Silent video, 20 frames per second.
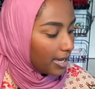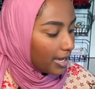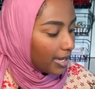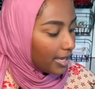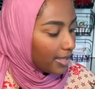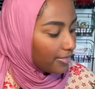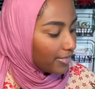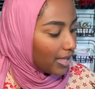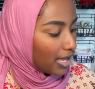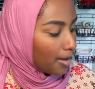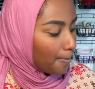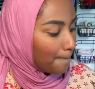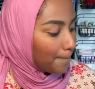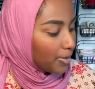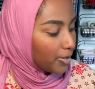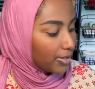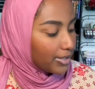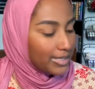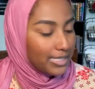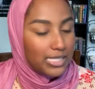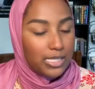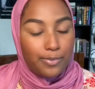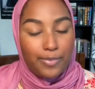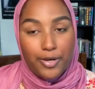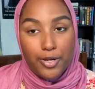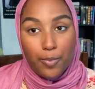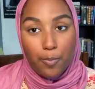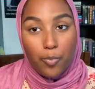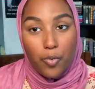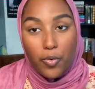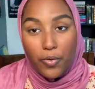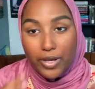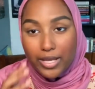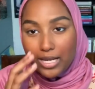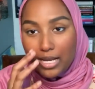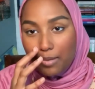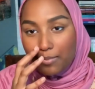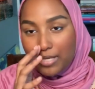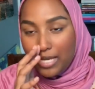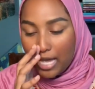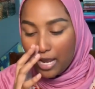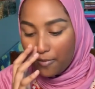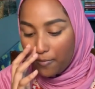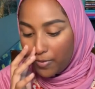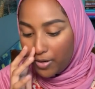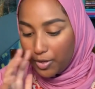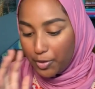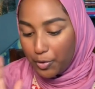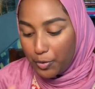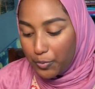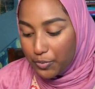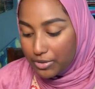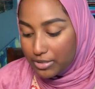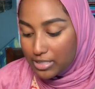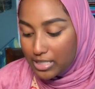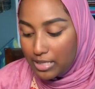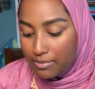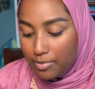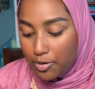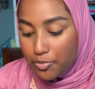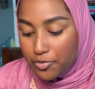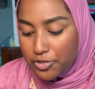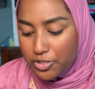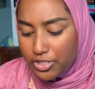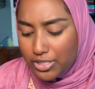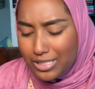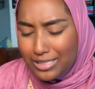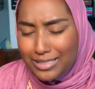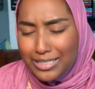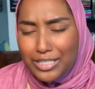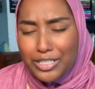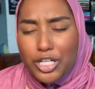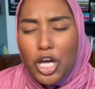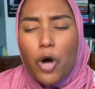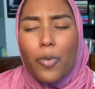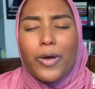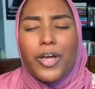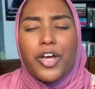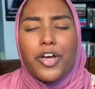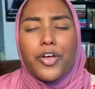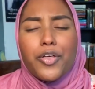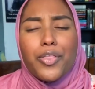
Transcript: And that book is about a boy named Henry who is emotionally going